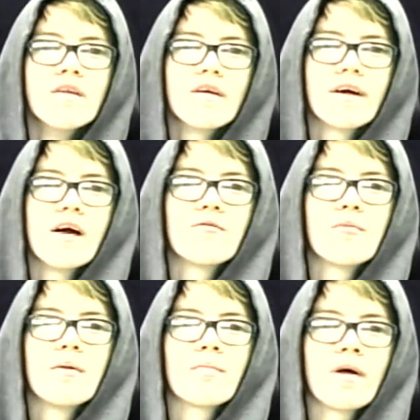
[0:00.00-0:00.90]
The game will
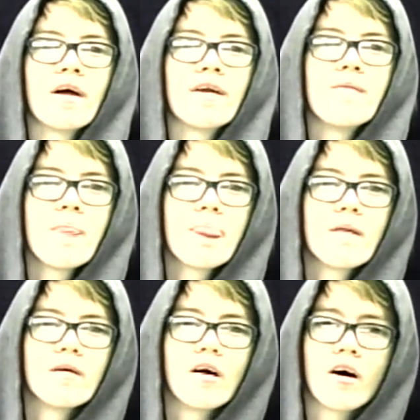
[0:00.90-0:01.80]
be played
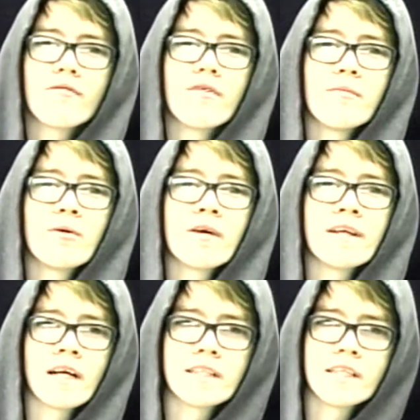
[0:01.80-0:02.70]
on February
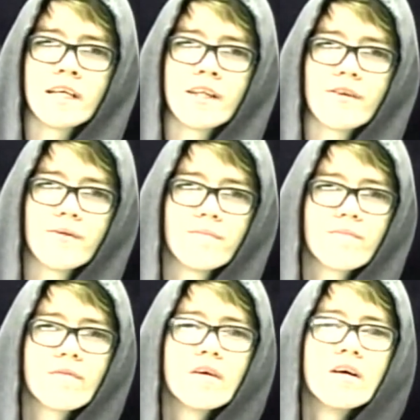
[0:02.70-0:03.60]
19th
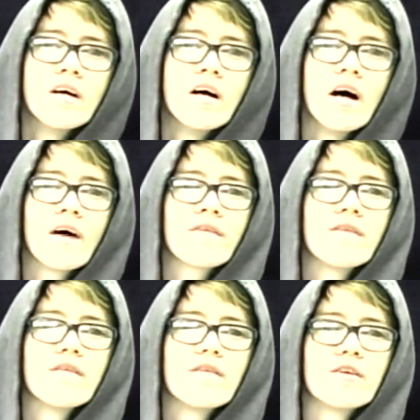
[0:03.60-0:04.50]
at
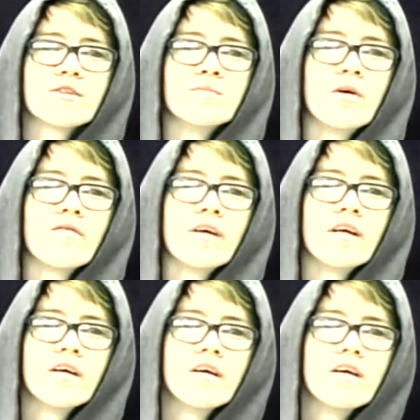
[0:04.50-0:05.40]
the
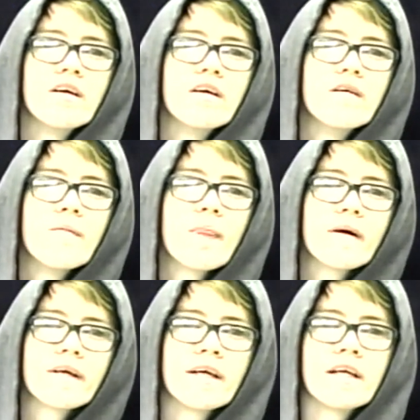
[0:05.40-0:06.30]
Smoothie
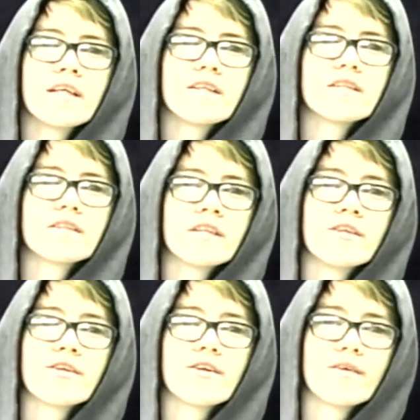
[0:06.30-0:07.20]
King
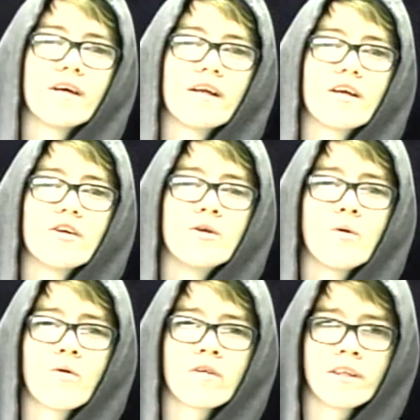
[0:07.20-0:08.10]
Center in New
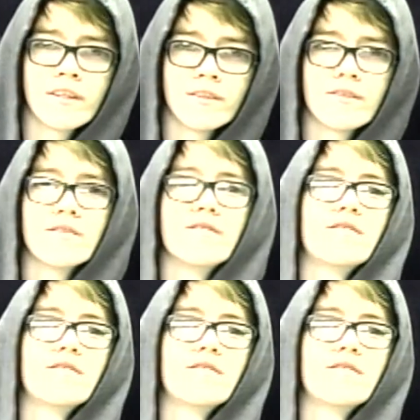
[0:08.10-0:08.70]
Orleans.